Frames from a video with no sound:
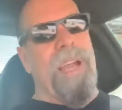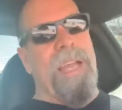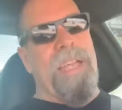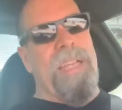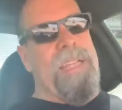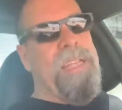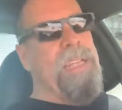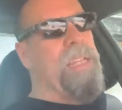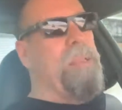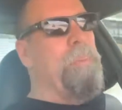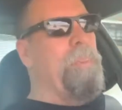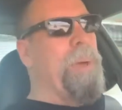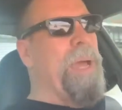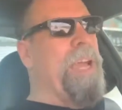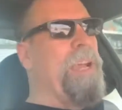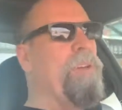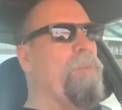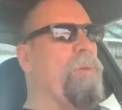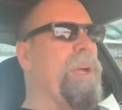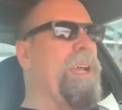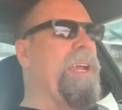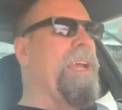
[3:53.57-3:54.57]
I get to the
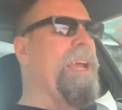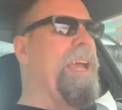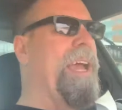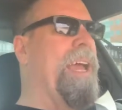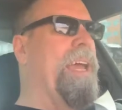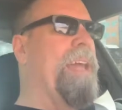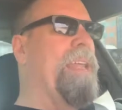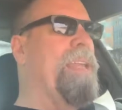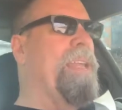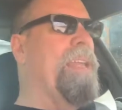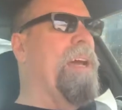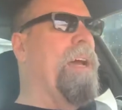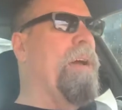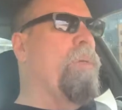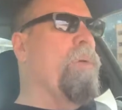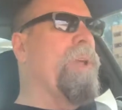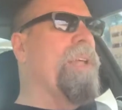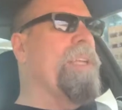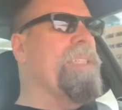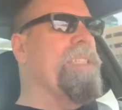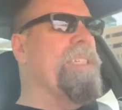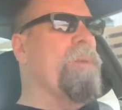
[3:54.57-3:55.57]
bakery and uh,
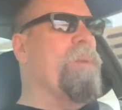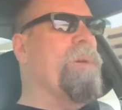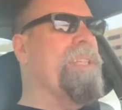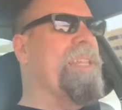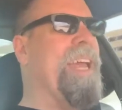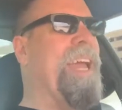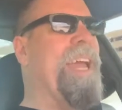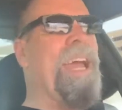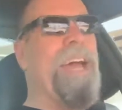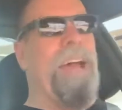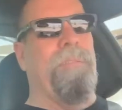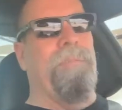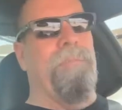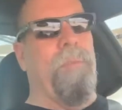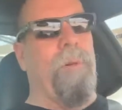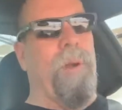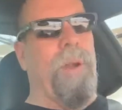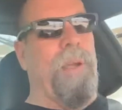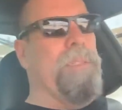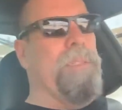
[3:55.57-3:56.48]
we're going to see what they have for